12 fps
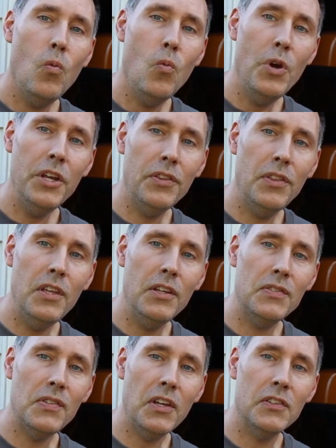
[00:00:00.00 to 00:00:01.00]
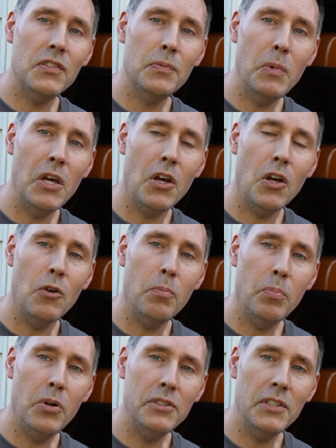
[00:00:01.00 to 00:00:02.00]
with this Xpel
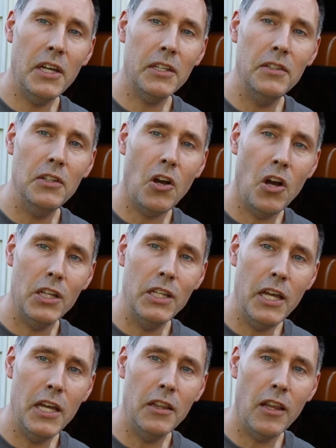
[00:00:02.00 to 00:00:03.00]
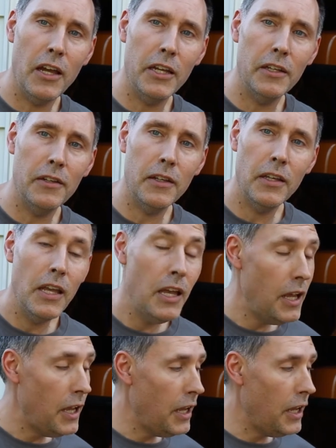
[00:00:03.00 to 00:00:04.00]
protectant on the headlight,
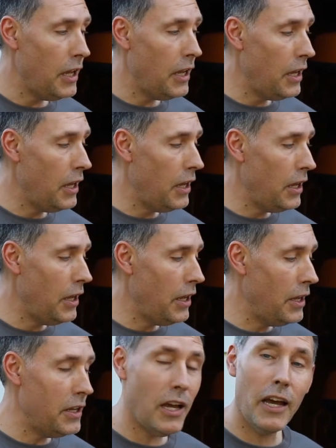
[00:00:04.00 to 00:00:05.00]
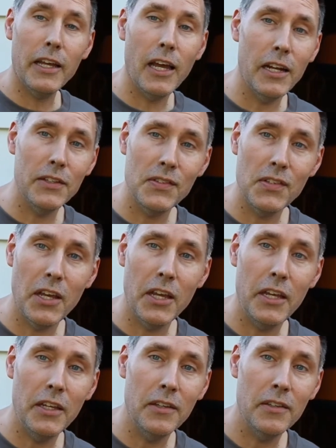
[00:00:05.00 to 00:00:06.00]
and I gotta
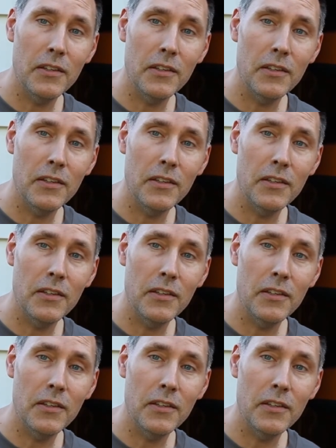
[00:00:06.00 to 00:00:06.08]
say,